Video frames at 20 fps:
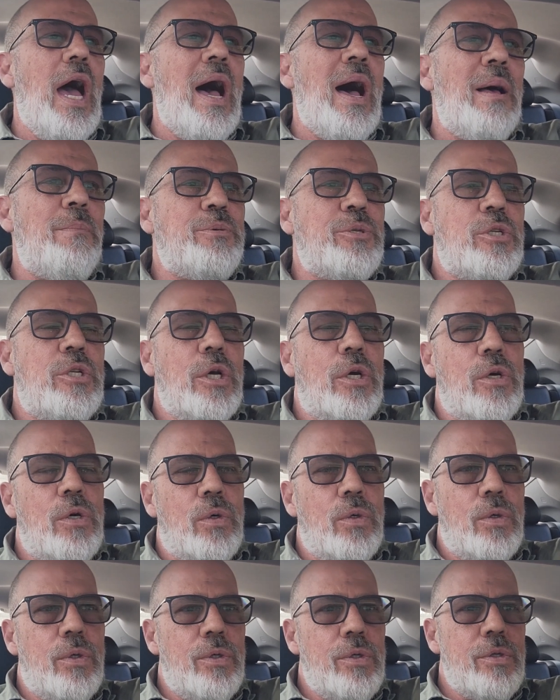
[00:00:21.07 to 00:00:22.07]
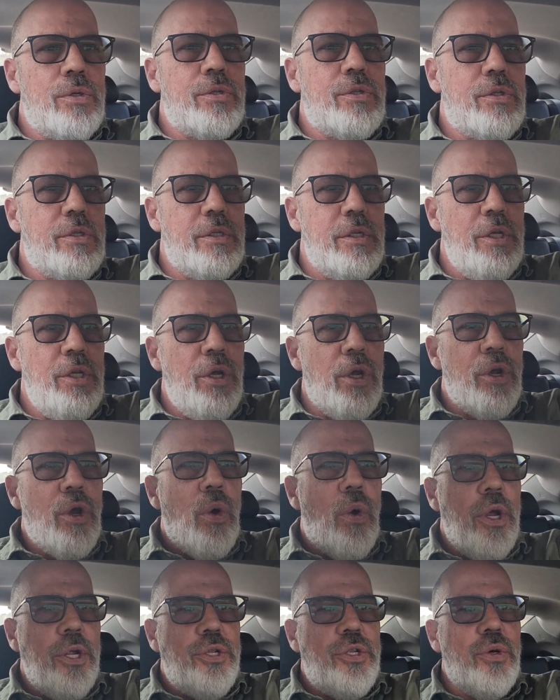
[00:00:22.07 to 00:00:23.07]
obstacles you're
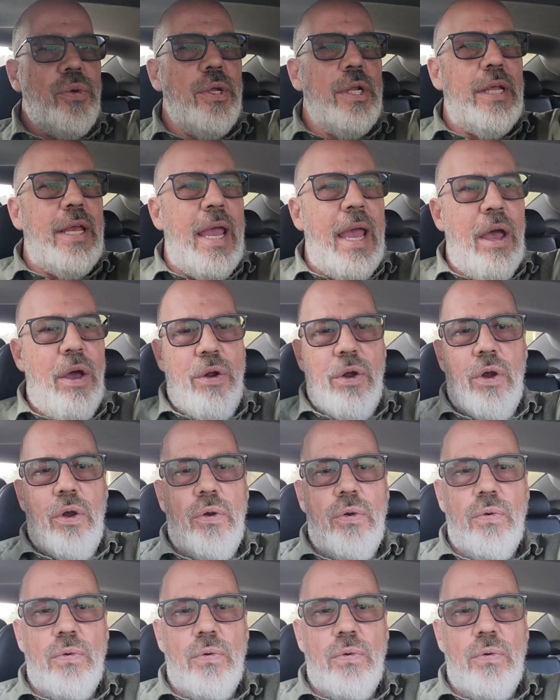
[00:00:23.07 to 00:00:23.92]
going to encounter?